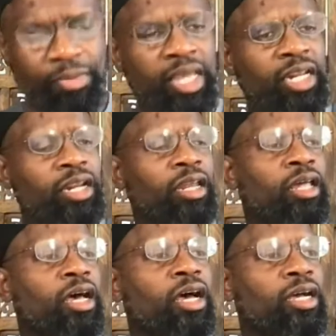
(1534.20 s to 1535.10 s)
Meaning
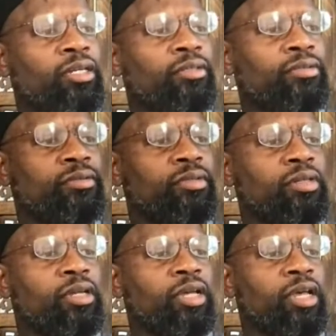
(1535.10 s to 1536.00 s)
Allah
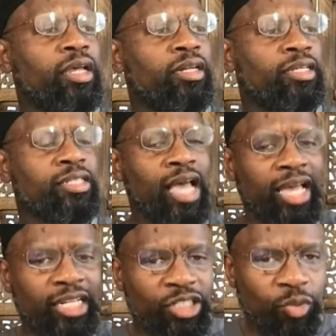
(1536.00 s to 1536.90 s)
does
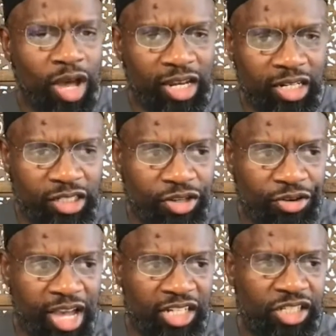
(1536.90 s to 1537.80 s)
not indwell in his
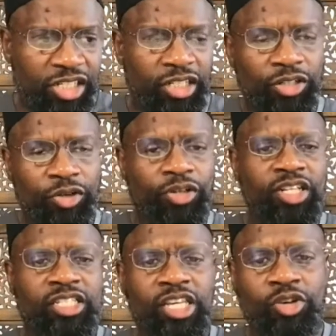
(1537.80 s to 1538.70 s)
creation, nor
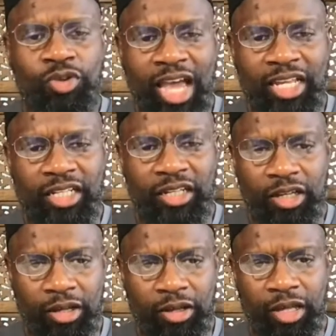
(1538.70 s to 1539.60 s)
does he unite
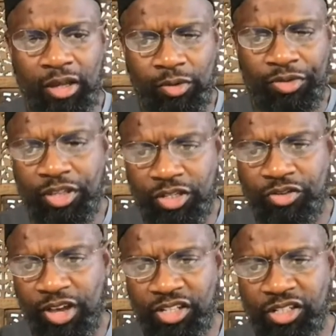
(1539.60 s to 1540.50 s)
with his
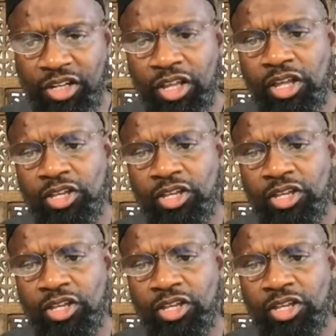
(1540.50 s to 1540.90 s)
creation.